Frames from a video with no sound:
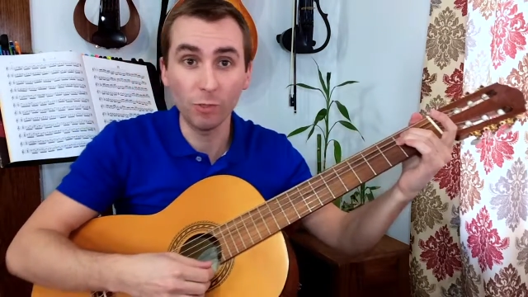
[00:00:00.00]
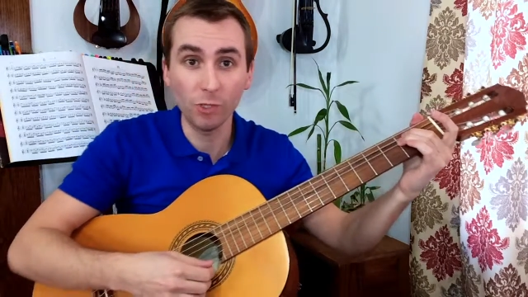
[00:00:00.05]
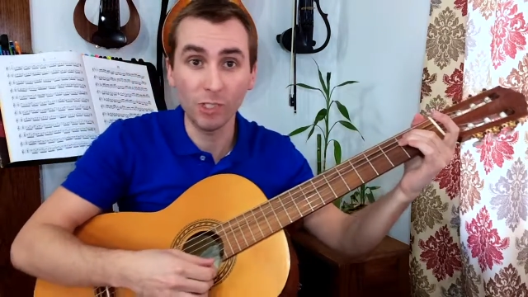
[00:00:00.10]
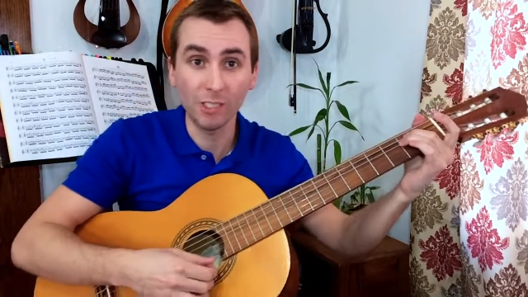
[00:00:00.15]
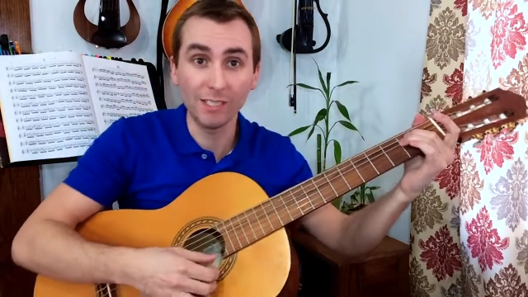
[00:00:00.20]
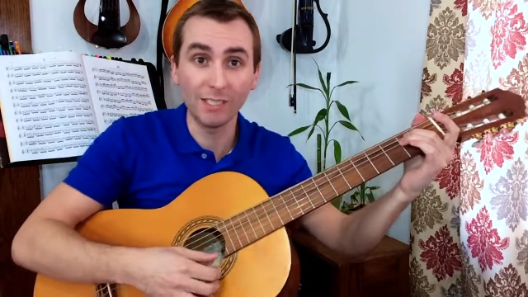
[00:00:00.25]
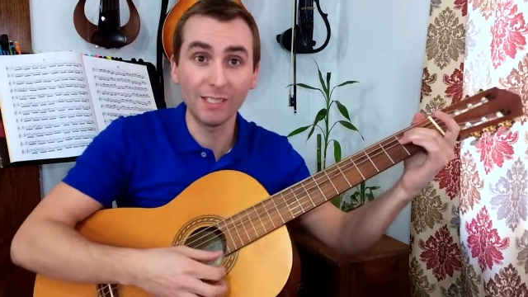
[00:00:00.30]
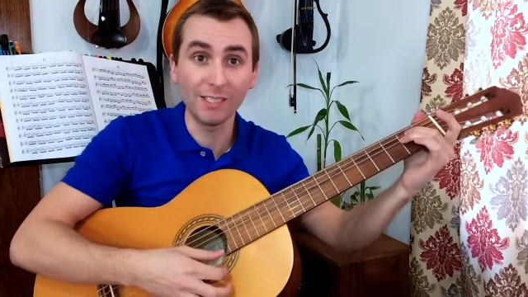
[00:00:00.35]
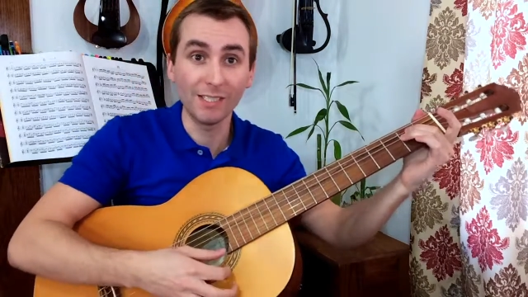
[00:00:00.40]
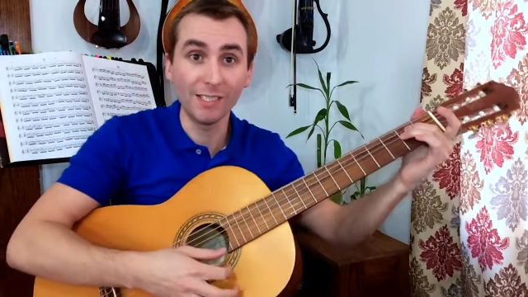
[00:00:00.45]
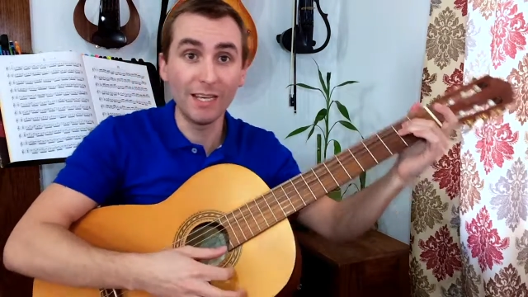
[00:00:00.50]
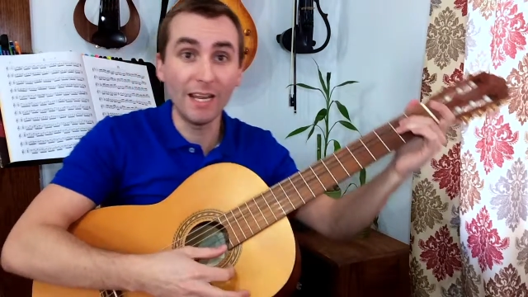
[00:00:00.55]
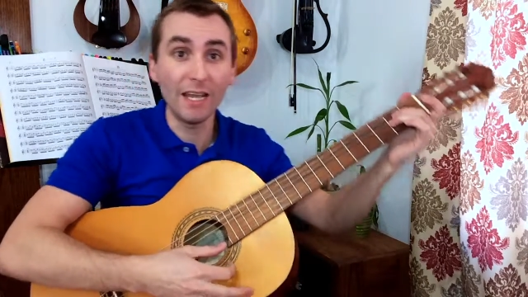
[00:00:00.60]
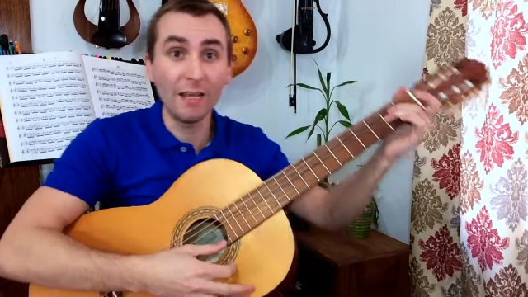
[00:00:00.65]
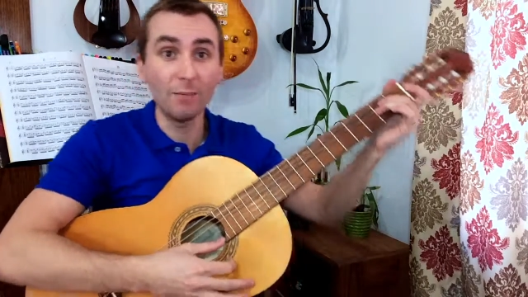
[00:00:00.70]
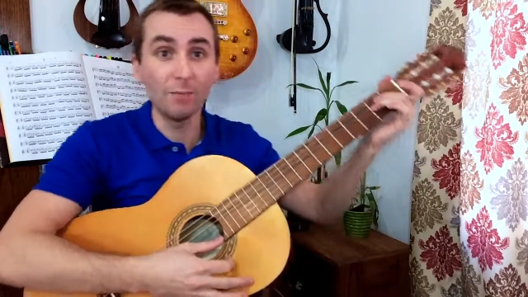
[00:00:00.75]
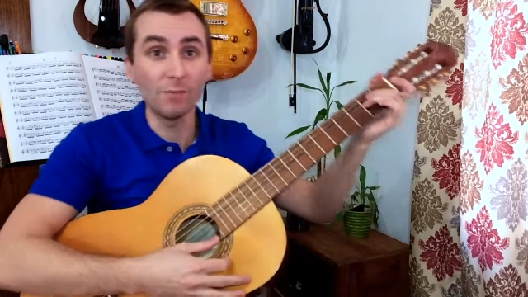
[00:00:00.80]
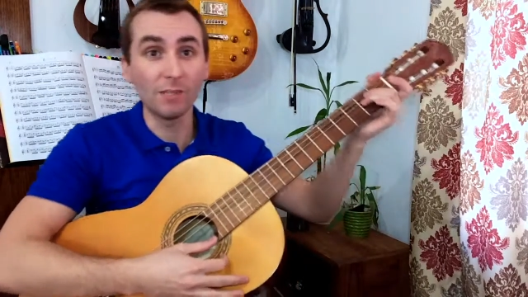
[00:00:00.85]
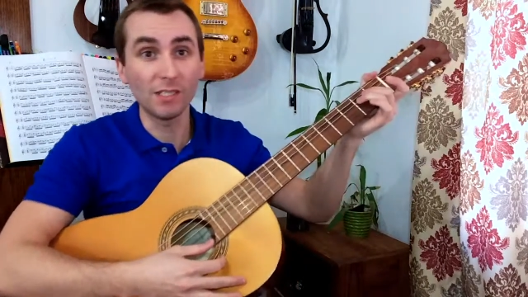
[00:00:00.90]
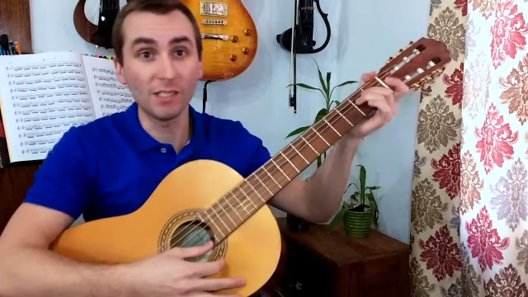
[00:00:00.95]
which is its
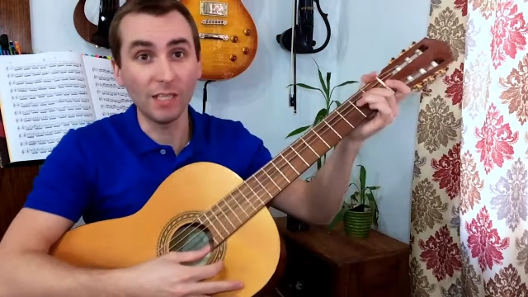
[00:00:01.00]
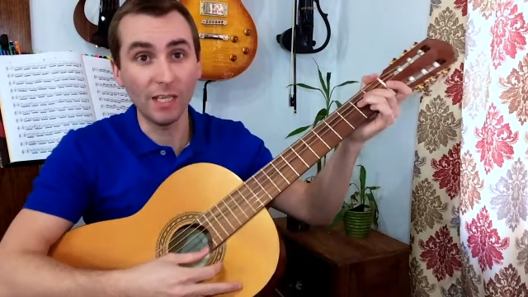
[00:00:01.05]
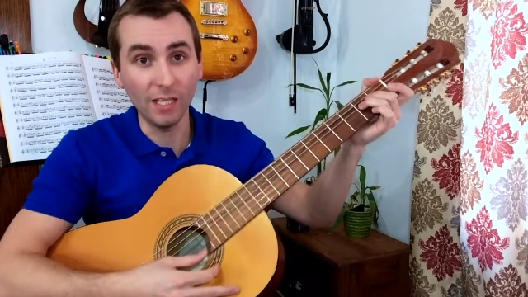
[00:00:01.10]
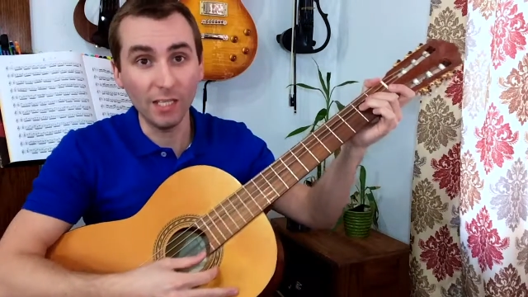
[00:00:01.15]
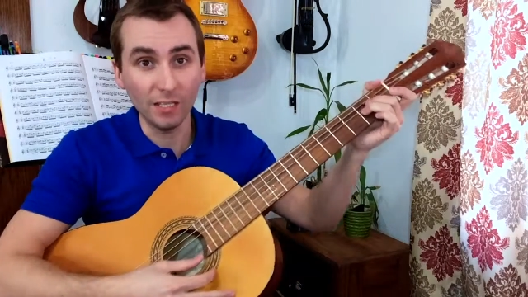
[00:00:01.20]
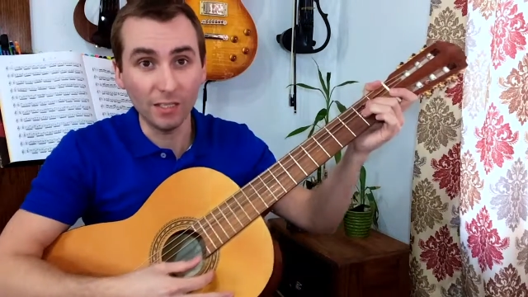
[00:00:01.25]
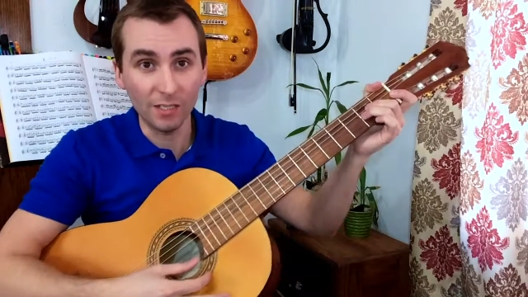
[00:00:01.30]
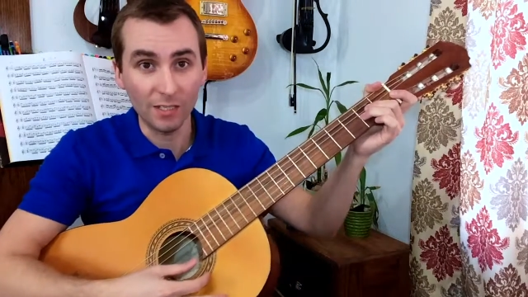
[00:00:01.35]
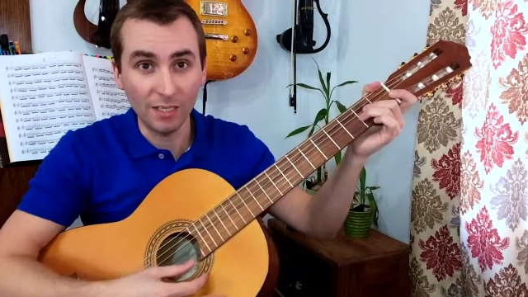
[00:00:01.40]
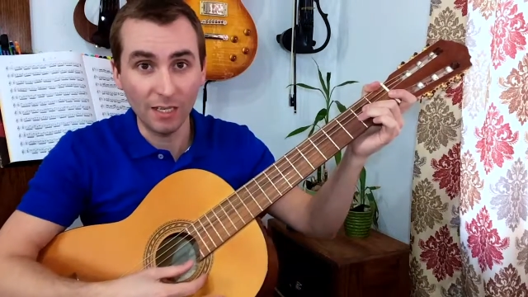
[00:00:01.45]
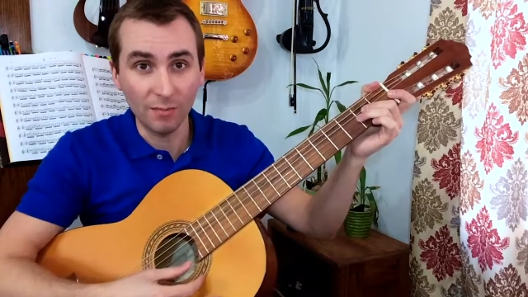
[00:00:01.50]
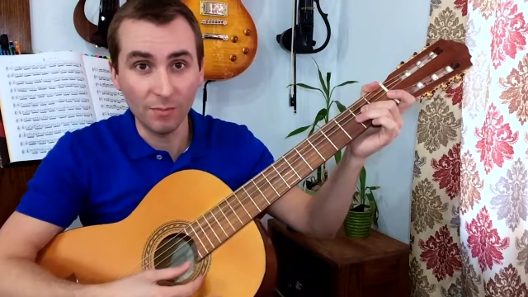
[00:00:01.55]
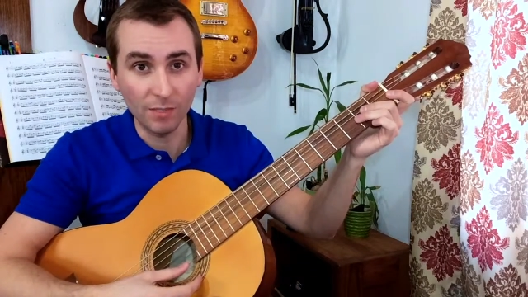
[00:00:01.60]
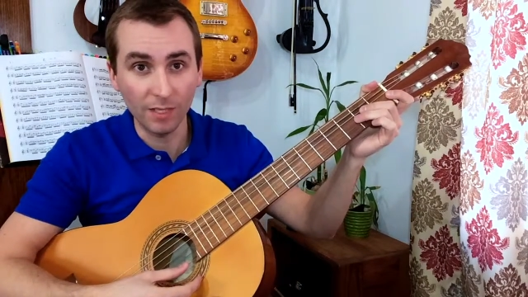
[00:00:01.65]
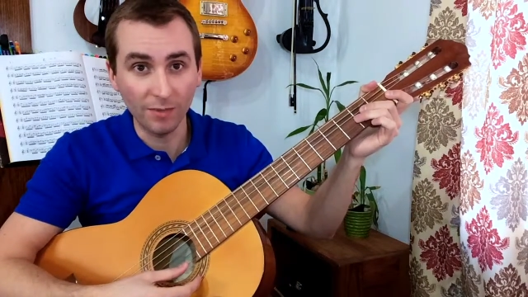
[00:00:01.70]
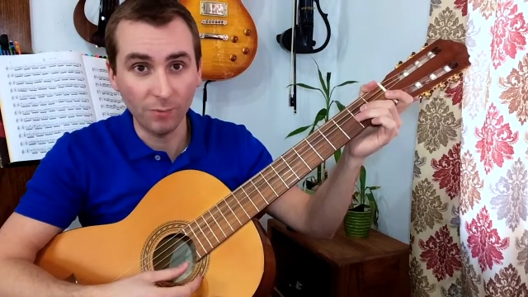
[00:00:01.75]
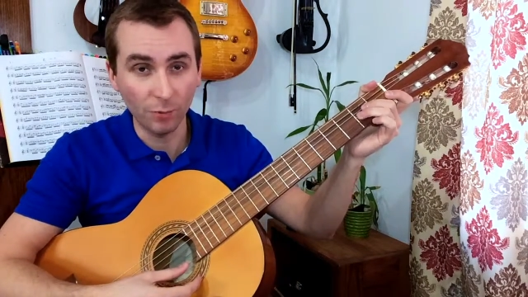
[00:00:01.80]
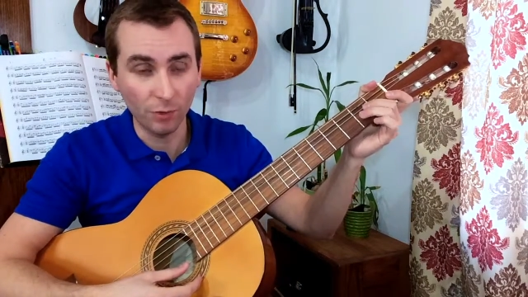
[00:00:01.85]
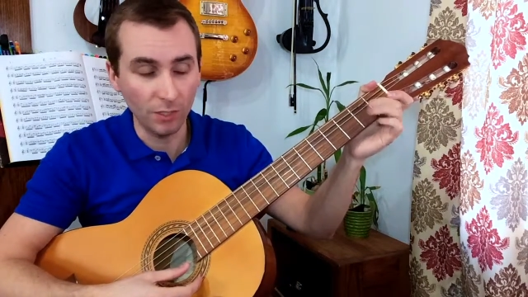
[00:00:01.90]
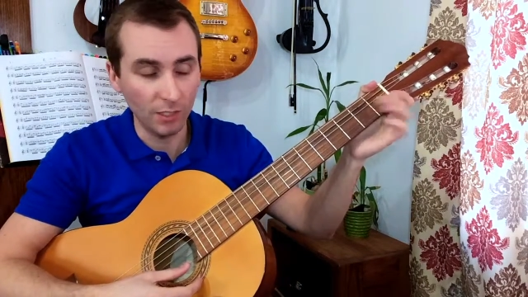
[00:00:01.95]
namesake. It's named
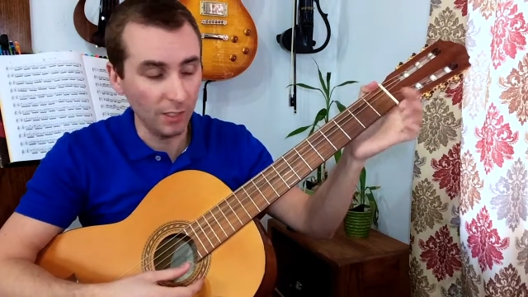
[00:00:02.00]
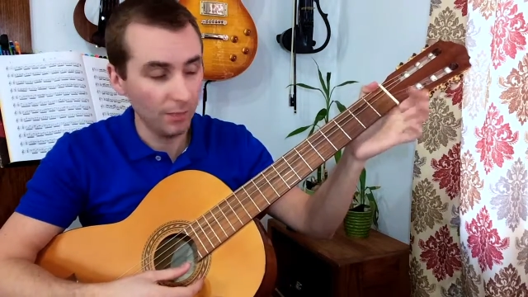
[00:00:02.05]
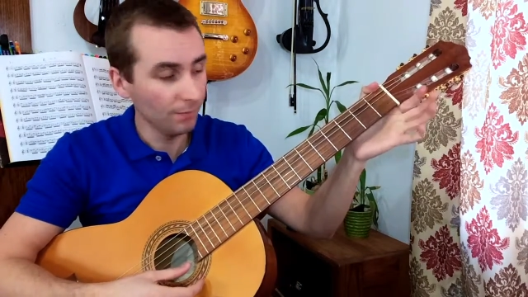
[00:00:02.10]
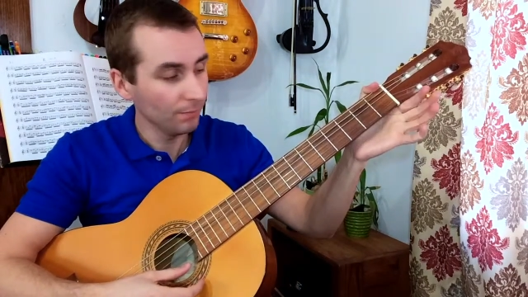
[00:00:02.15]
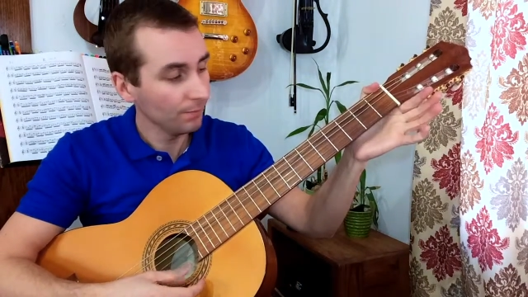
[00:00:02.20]
after E.